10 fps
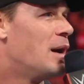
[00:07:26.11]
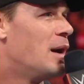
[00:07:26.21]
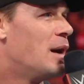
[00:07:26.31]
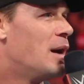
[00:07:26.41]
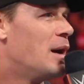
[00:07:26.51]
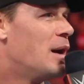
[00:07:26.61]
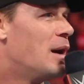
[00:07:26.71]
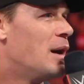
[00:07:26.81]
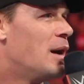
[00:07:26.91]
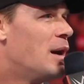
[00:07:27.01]

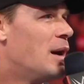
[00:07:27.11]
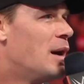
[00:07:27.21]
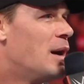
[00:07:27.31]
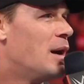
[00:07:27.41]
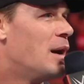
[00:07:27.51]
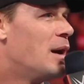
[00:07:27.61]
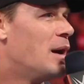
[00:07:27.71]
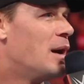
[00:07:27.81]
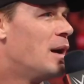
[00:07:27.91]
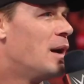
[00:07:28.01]

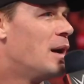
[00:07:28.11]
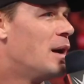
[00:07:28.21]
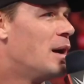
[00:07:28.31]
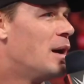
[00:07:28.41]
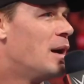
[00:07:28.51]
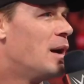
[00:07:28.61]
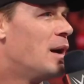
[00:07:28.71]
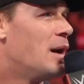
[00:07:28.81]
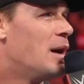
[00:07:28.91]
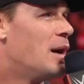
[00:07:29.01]

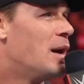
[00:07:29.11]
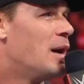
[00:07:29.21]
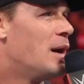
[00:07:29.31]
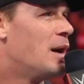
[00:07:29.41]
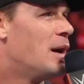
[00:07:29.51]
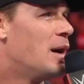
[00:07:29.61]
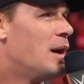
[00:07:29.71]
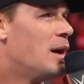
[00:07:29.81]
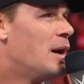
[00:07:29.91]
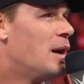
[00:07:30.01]

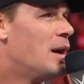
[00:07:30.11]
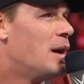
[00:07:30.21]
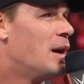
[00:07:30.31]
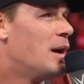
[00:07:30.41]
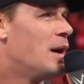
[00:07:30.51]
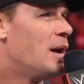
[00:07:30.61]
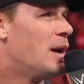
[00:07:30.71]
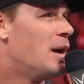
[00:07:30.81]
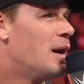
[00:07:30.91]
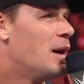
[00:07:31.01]

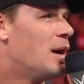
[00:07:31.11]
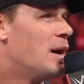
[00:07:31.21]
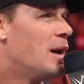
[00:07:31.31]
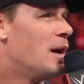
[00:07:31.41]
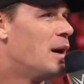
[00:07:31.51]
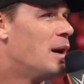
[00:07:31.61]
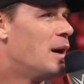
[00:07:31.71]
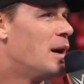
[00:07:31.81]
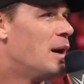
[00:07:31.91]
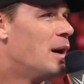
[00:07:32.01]

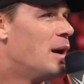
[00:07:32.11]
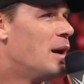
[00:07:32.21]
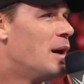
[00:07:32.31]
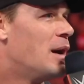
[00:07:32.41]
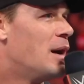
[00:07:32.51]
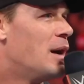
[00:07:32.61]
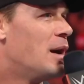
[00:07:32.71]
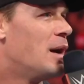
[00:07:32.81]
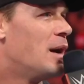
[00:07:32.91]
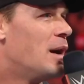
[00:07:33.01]

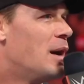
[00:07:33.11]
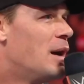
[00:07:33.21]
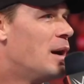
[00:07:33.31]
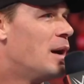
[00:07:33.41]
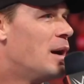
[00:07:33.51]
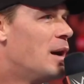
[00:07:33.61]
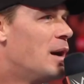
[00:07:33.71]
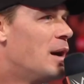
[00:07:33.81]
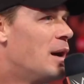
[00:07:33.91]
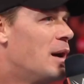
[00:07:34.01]

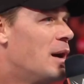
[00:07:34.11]
[no speech]